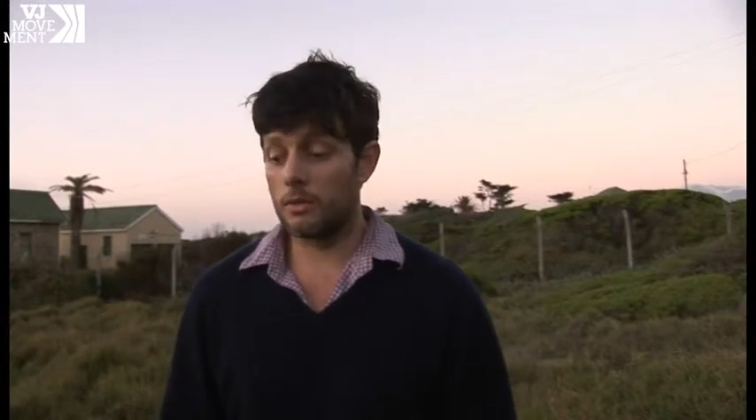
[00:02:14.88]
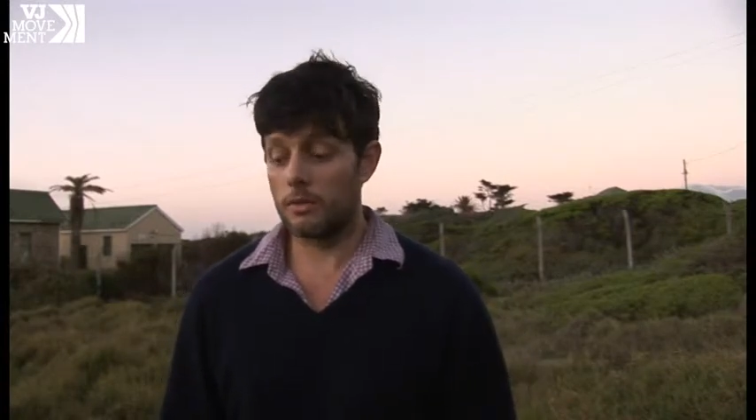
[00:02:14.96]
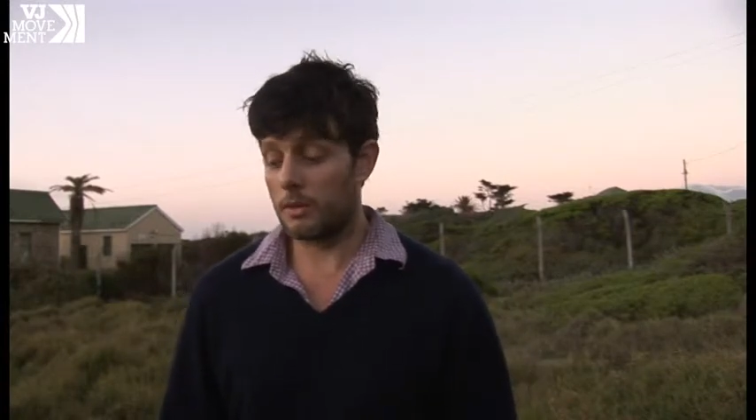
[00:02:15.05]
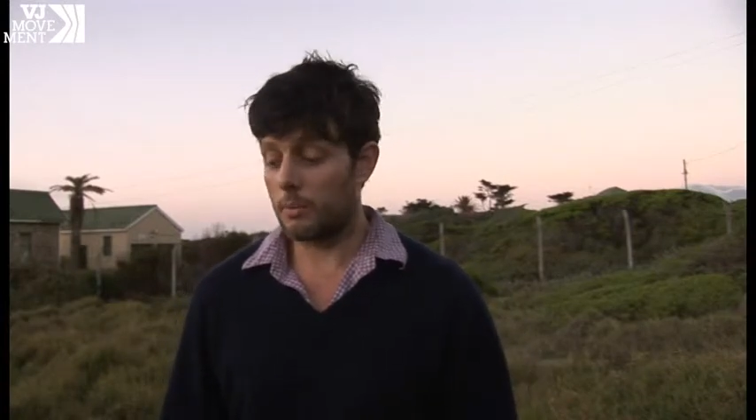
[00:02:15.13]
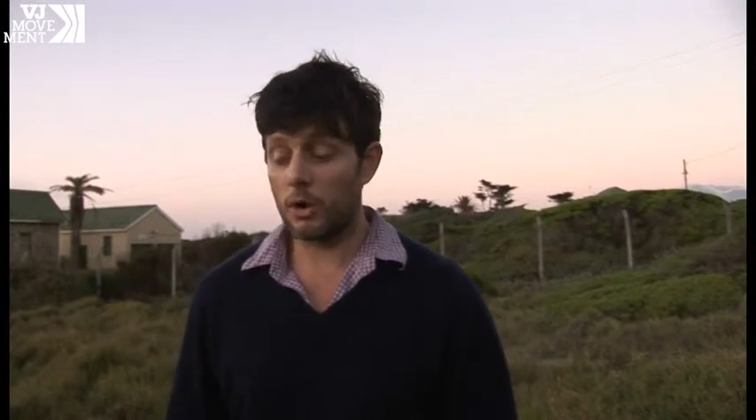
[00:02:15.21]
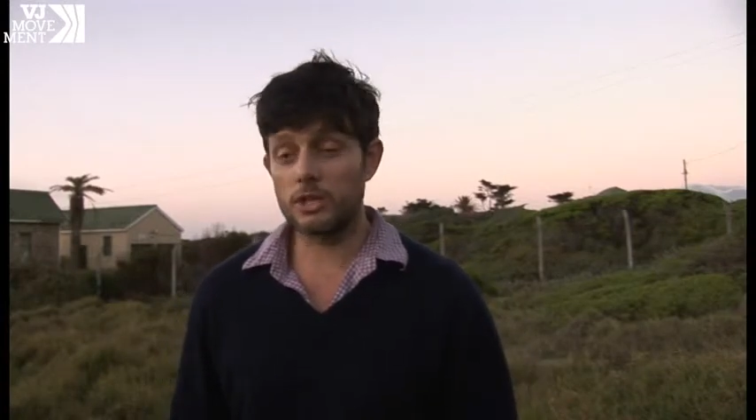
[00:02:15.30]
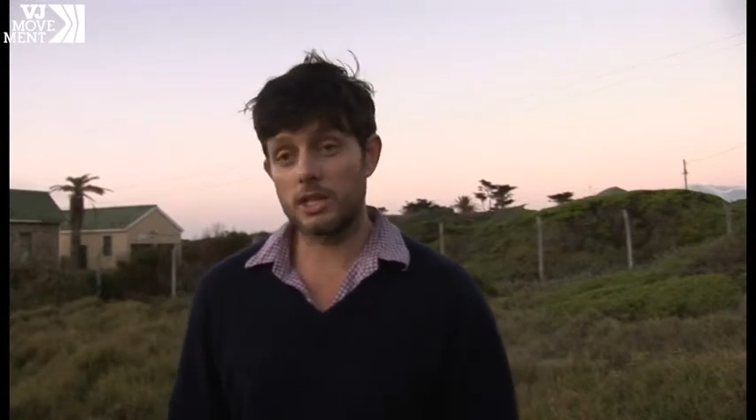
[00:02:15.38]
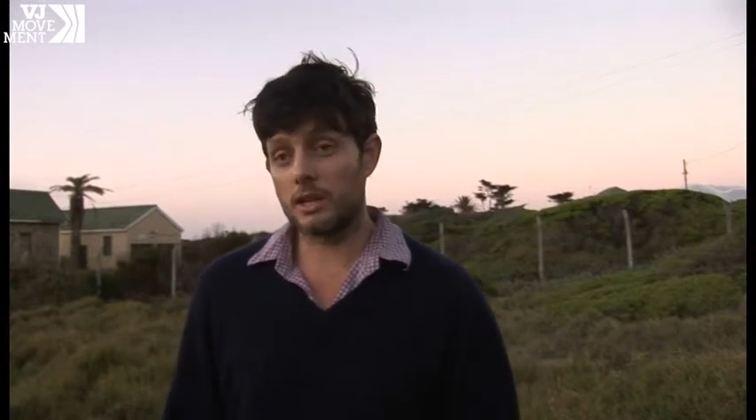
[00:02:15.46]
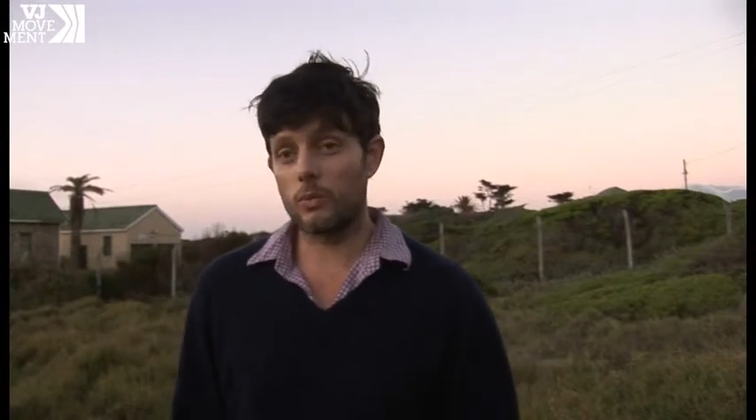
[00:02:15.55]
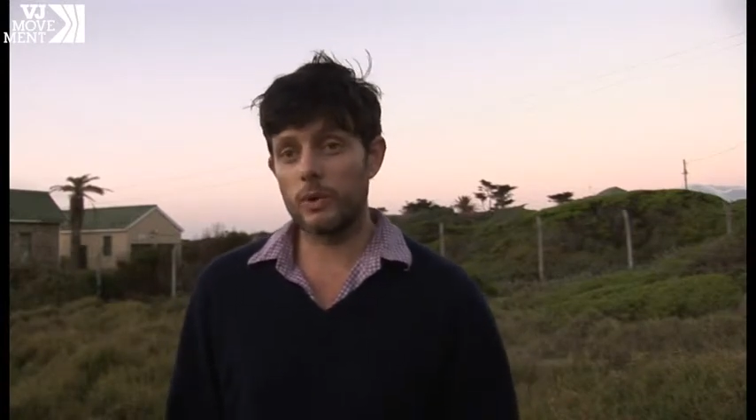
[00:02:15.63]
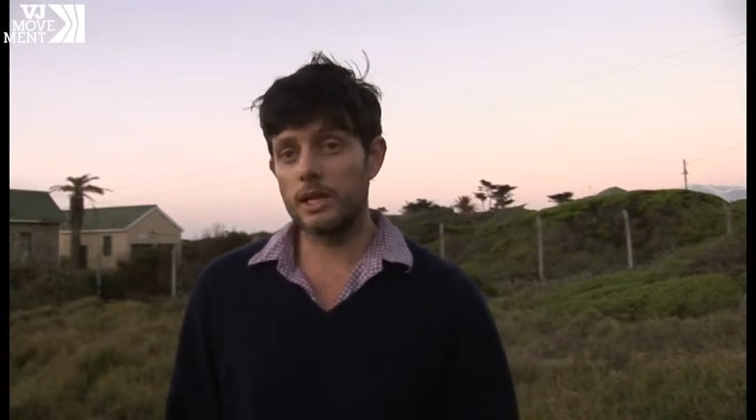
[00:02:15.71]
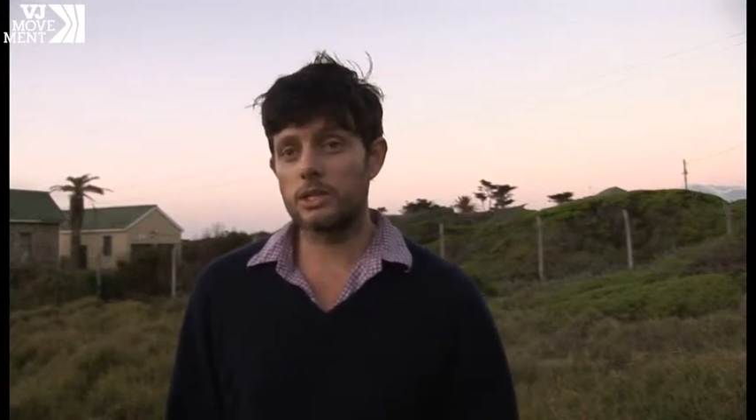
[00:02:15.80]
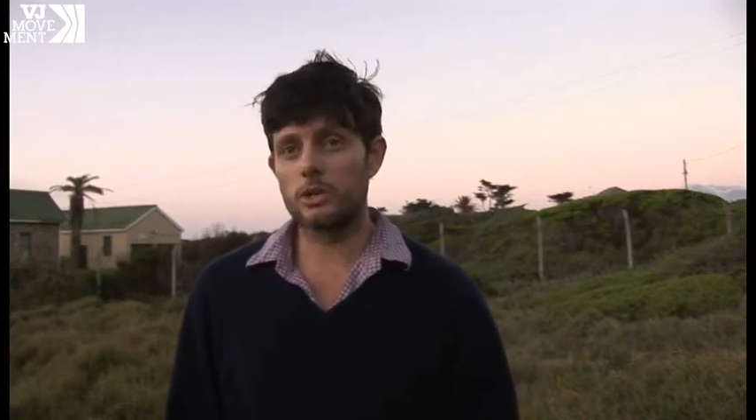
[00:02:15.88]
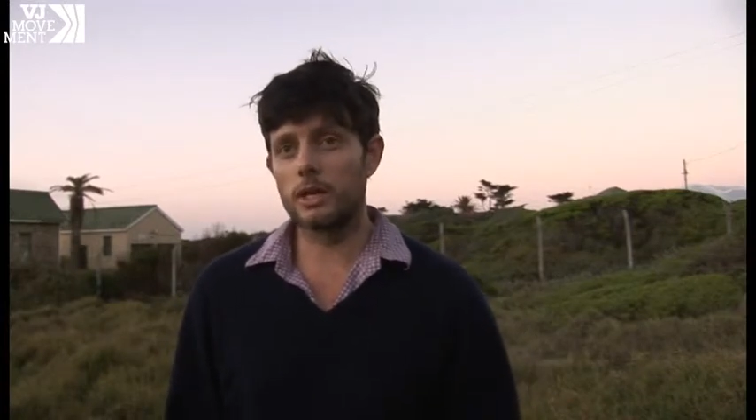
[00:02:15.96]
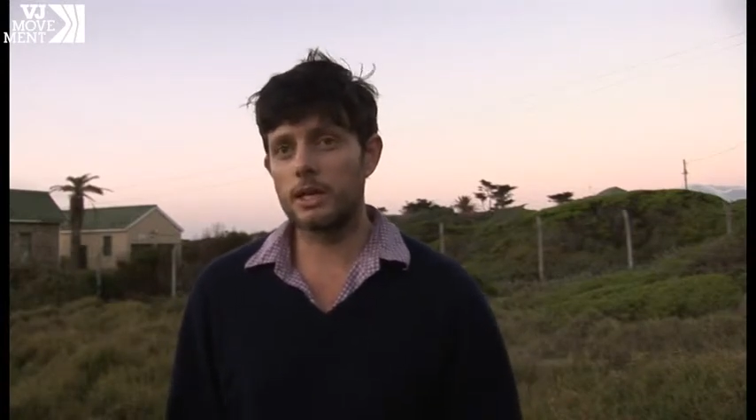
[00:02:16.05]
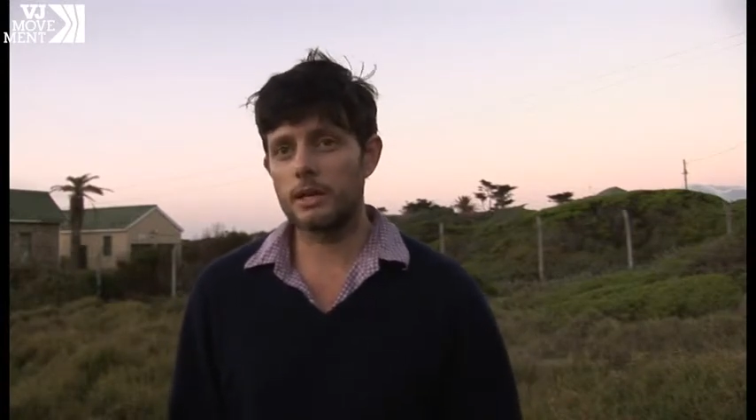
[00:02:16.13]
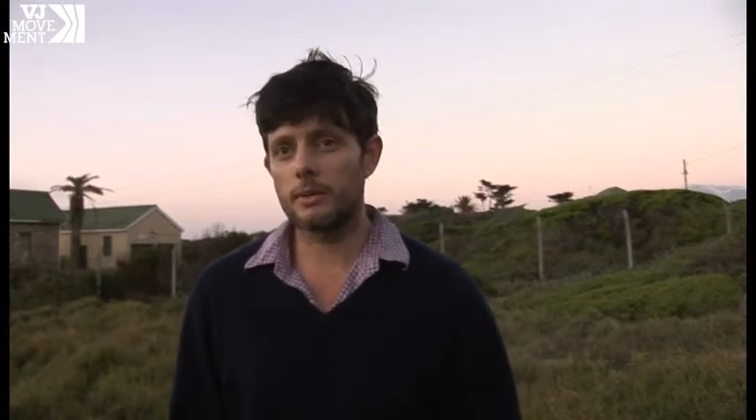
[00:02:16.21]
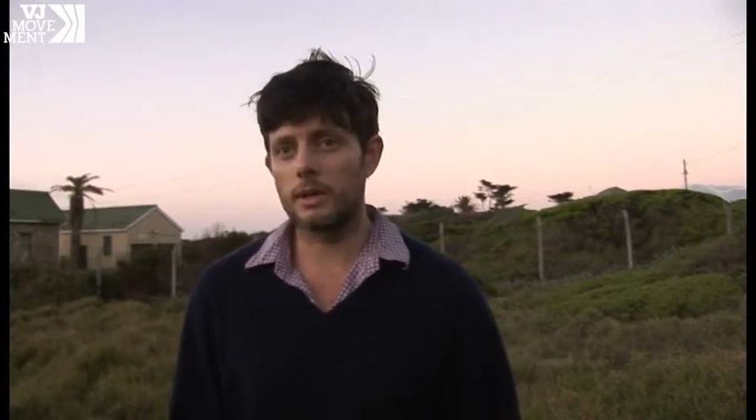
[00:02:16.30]
the project that we're
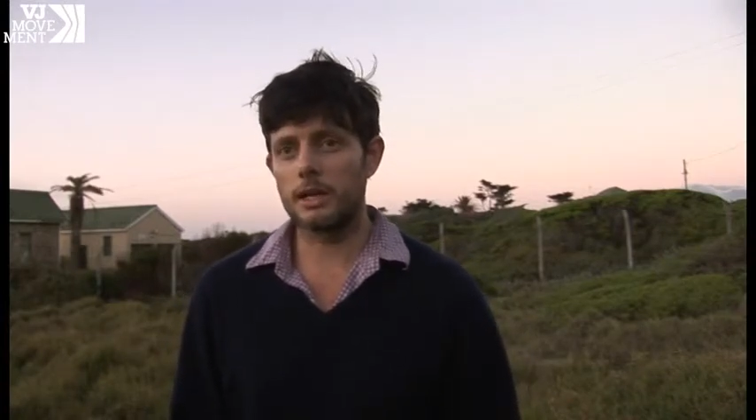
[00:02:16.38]
doing